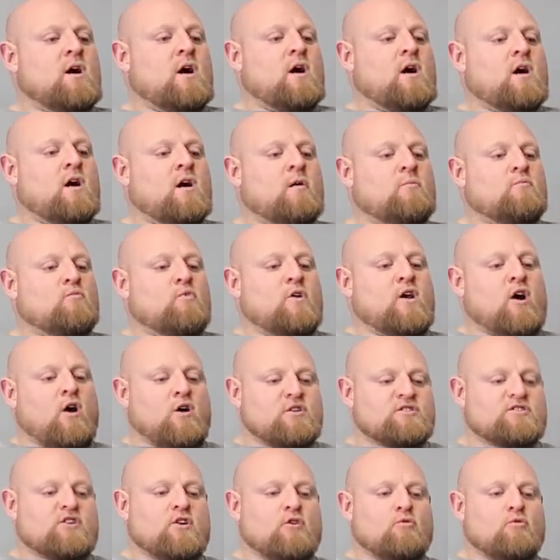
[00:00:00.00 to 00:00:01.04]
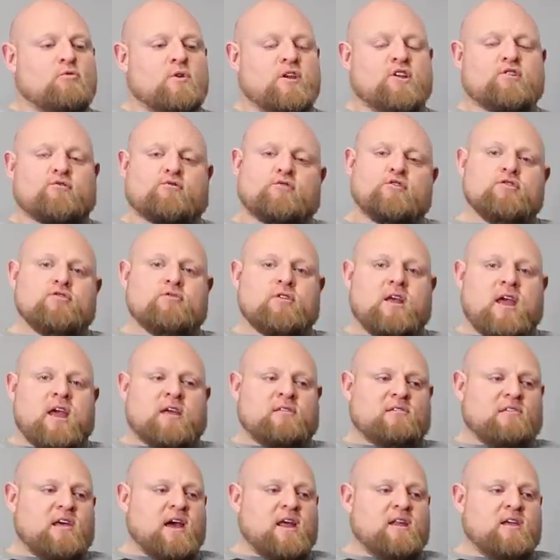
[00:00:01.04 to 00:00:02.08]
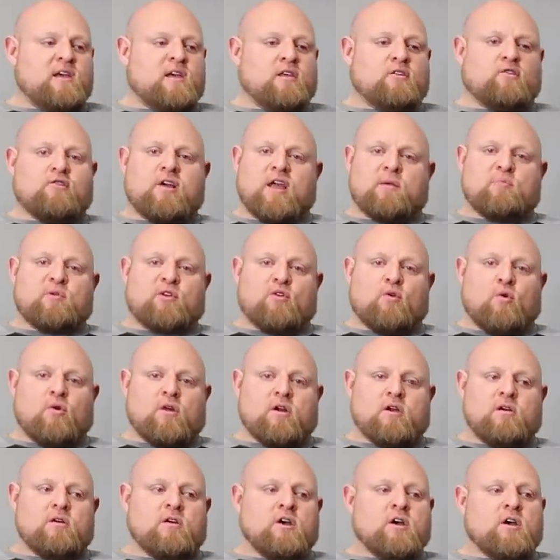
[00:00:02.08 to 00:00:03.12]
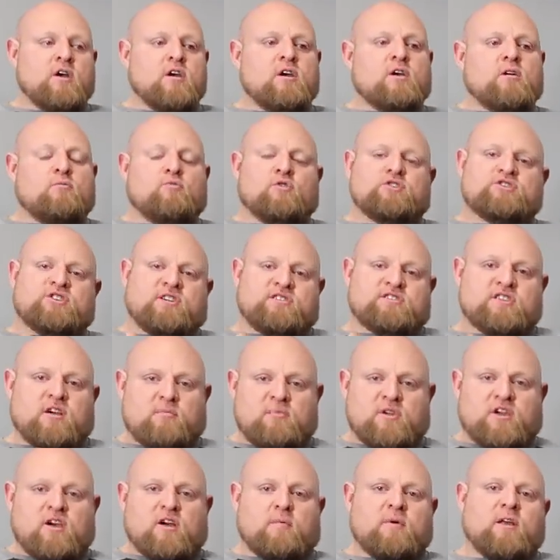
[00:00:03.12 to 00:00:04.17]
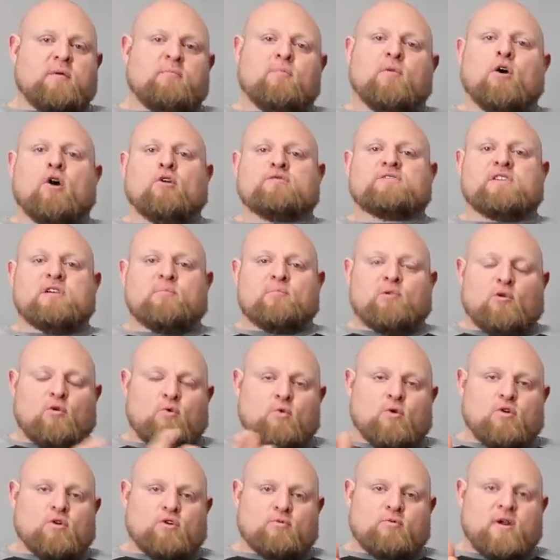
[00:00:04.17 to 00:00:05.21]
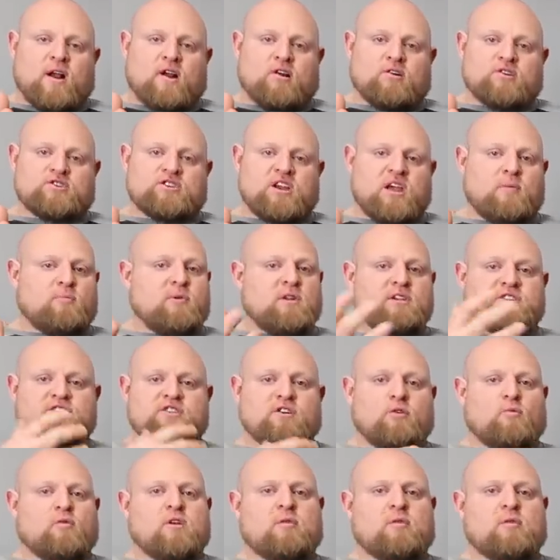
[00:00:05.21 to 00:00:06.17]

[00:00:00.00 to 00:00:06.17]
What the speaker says: We also recruit and let in Greg Panora, which ends up becoming a multiple world record champion. He's still